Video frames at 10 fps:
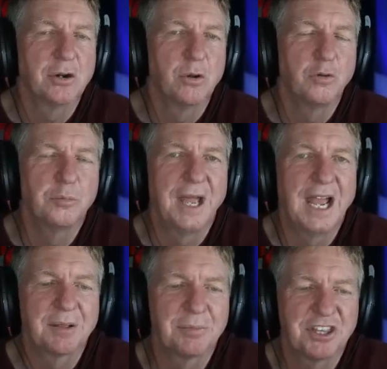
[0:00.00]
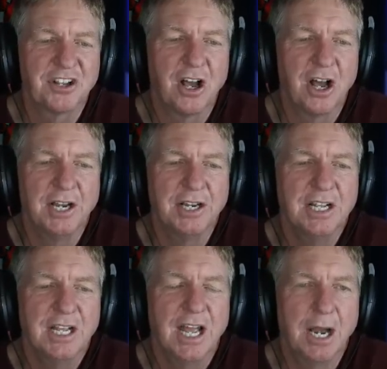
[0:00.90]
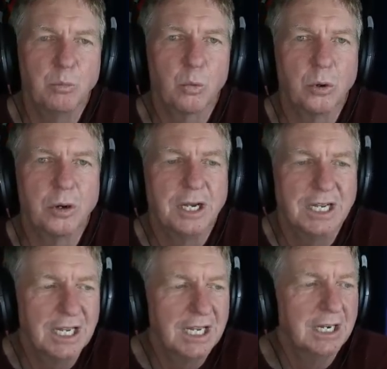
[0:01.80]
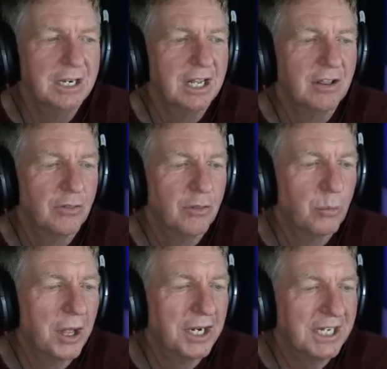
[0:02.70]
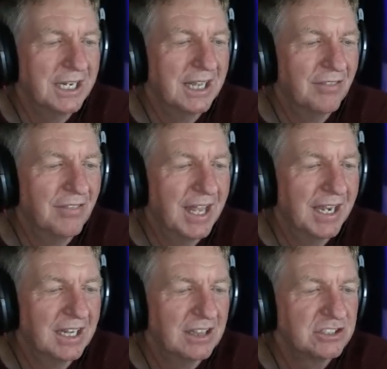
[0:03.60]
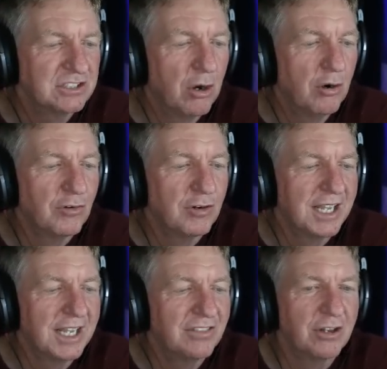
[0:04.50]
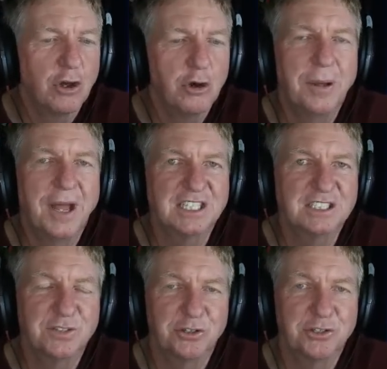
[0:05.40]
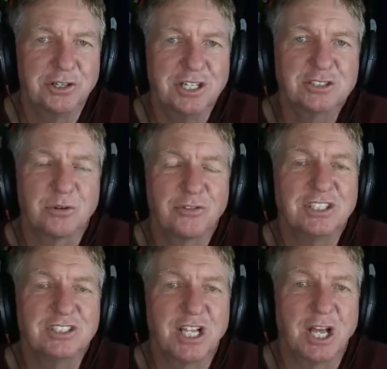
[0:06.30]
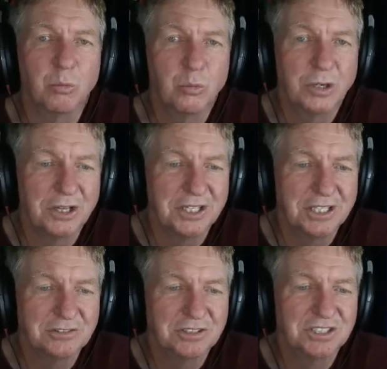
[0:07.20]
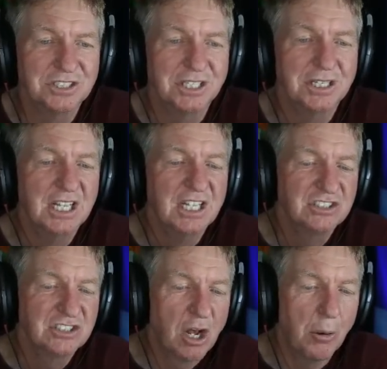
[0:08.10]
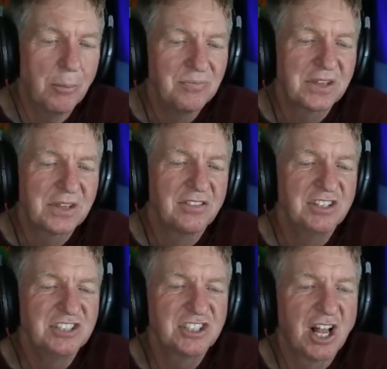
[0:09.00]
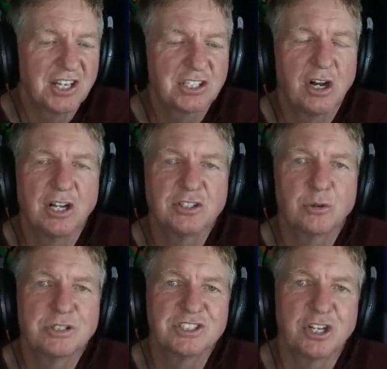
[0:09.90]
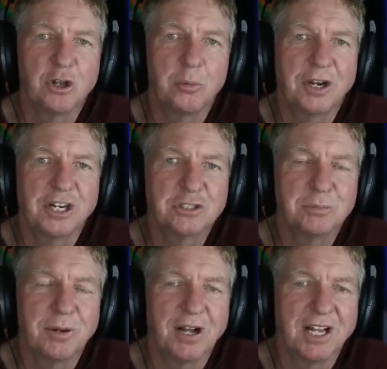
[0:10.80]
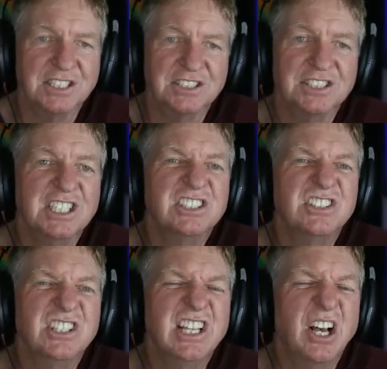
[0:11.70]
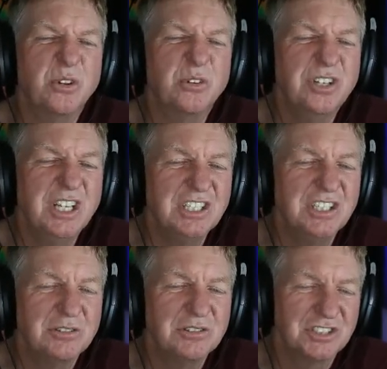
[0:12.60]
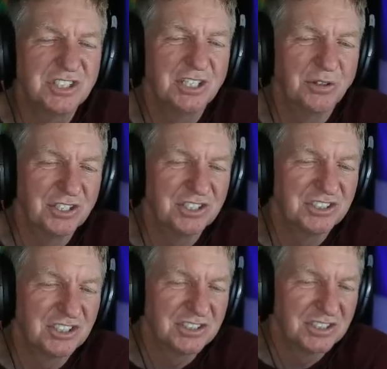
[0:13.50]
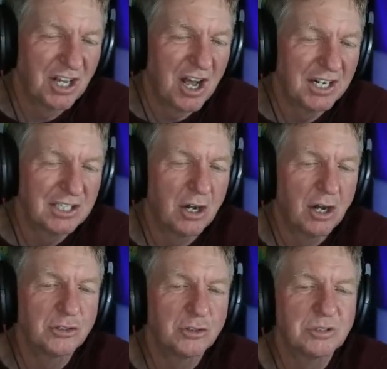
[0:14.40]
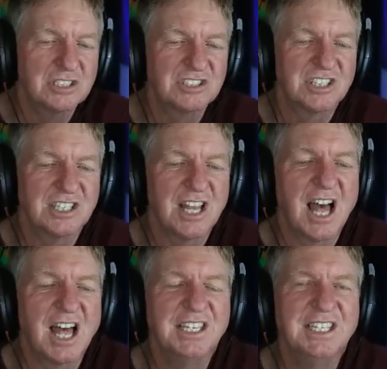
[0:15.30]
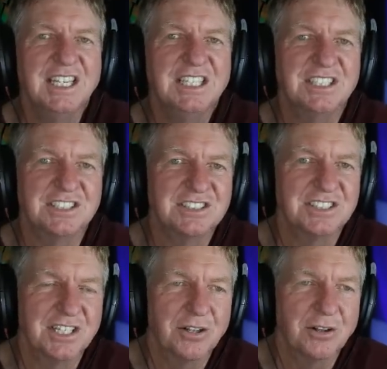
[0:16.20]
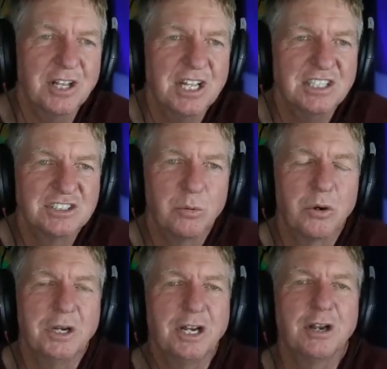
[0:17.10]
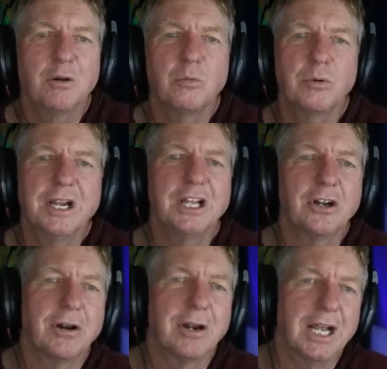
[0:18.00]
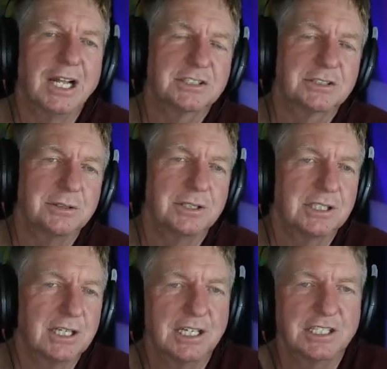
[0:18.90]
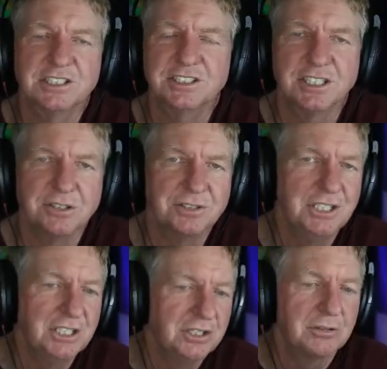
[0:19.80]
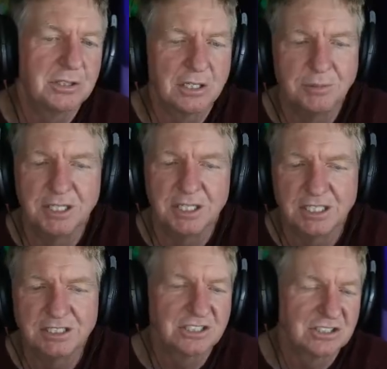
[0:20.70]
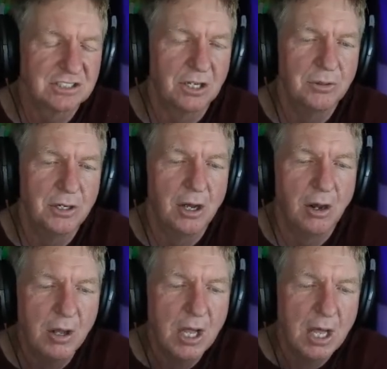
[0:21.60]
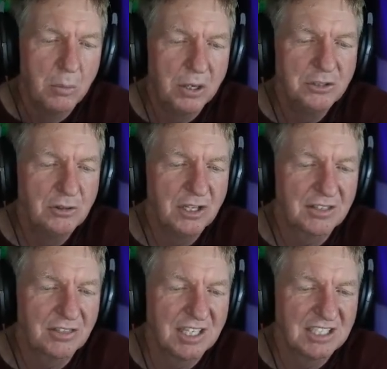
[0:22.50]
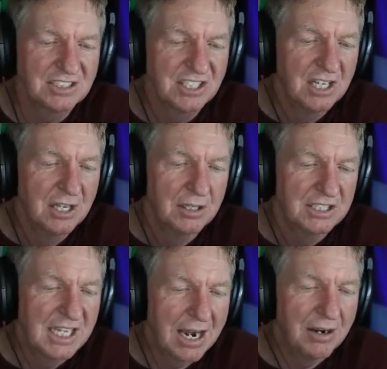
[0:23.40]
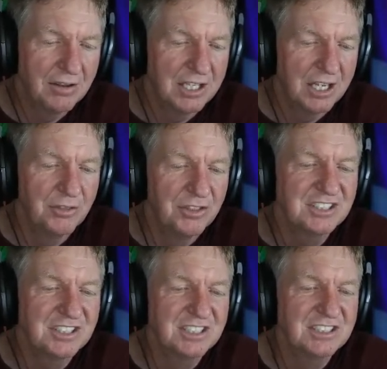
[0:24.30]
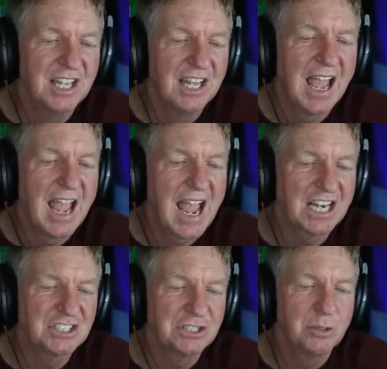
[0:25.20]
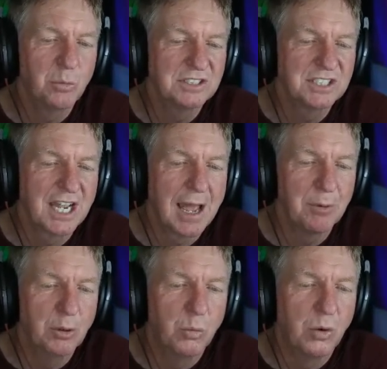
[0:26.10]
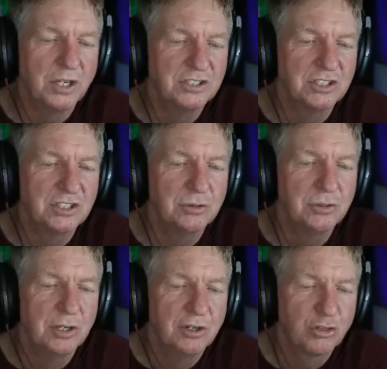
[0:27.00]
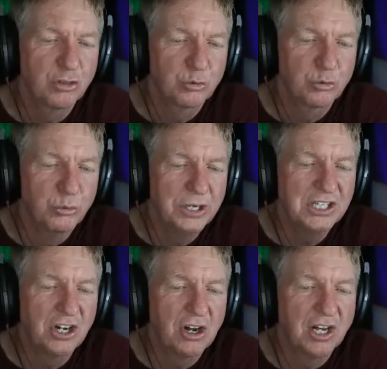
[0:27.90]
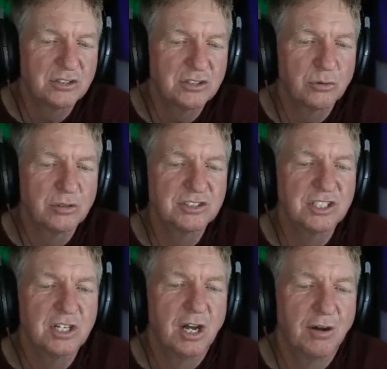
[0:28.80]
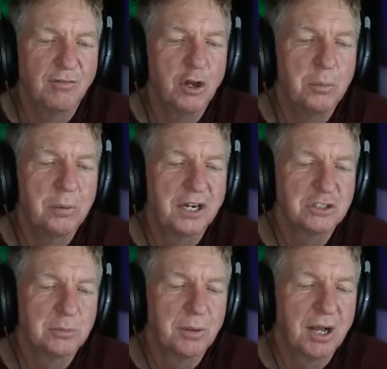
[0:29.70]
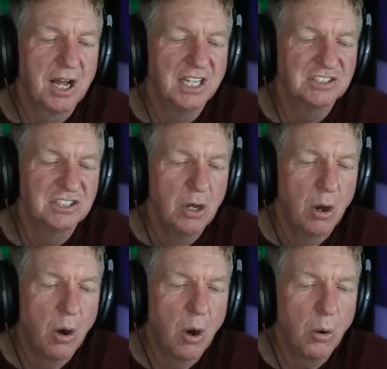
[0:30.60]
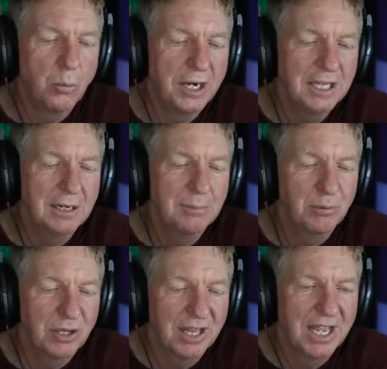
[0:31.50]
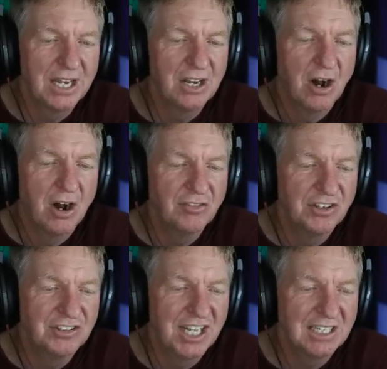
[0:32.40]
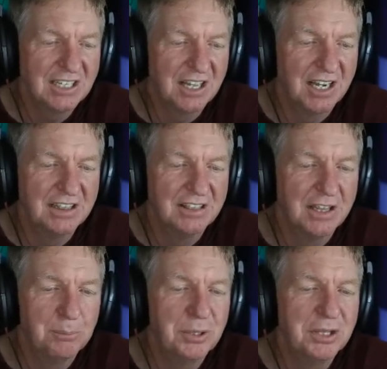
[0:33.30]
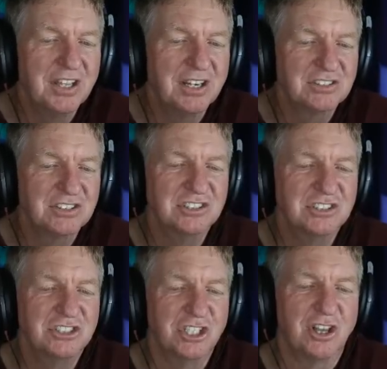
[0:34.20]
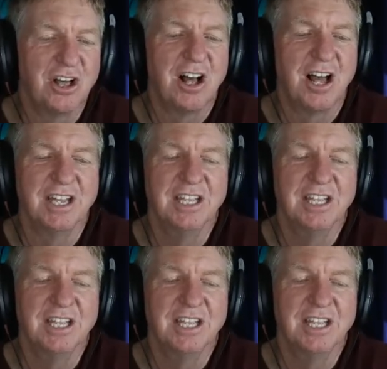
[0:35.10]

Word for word: hold back the tide, and we're in the running then. Let's overlay the low pass filter. Here's where things get really interesting. So the solid contour is a low pressure bias. It's the El Nino signal. The dotted contour is the La Nina signal. So we're here wringing our hands going, gosh, is El Nino coming? I just don't know. When you look at this, yeah, you know, this is actually what's happened. One, two, three contours of low pressure bias already in play on the dateline, and they've been there since July.